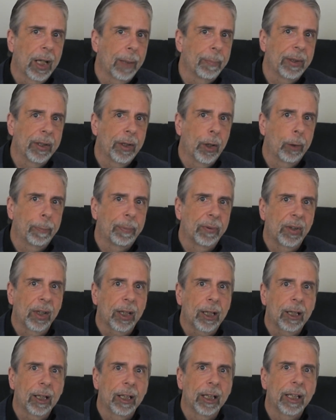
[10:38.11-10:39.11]
Let me know,
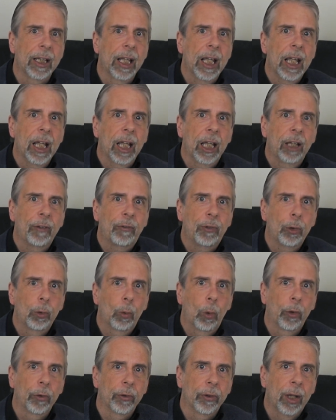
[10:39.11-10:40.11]
particularly, if
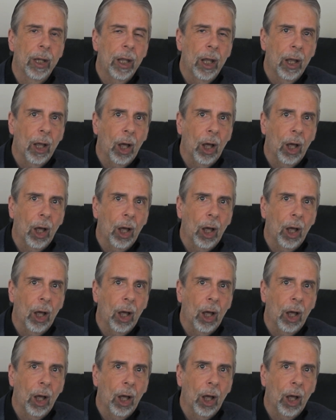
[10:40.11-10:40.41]
you want